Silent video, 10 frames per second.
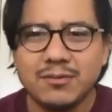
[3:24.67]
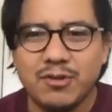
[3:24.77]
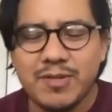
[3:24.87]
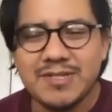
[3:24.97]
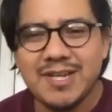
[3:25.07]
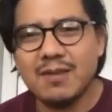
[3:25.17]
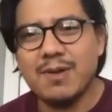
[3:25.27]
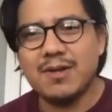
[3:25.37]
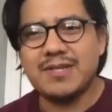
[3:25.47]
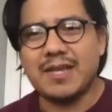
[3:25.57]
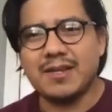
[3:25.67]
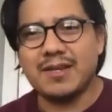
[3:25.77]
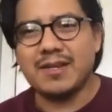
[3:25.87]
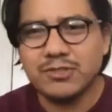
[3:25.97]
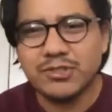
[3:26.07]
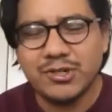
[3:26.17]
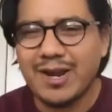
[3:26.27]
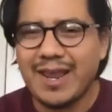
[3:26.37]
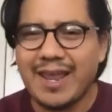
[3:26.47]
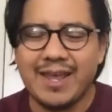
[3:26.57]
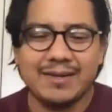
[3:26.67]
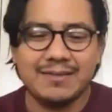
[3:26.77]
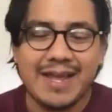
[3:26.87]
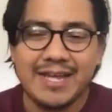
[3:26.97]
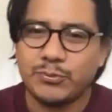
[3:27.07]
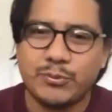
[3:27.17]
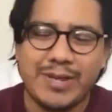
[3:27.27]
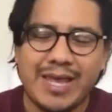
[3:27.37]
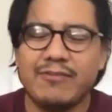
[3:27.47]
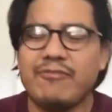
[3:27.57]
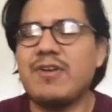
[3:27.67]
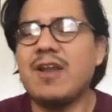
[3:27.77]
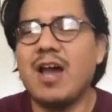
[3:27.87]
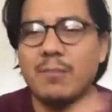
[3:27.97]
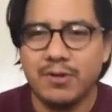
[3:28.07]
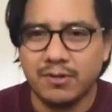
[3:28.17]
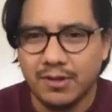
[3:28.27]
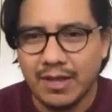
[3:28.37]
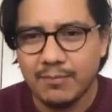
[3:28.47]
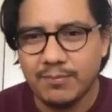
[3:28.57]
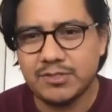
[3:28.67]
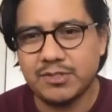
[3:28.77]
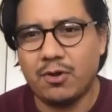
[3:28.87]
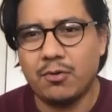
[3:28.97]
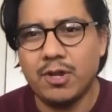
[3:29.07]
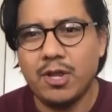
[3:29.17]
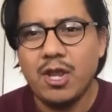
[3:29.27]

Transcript: we've been talking about data culture, and last week we had a phenomenal episode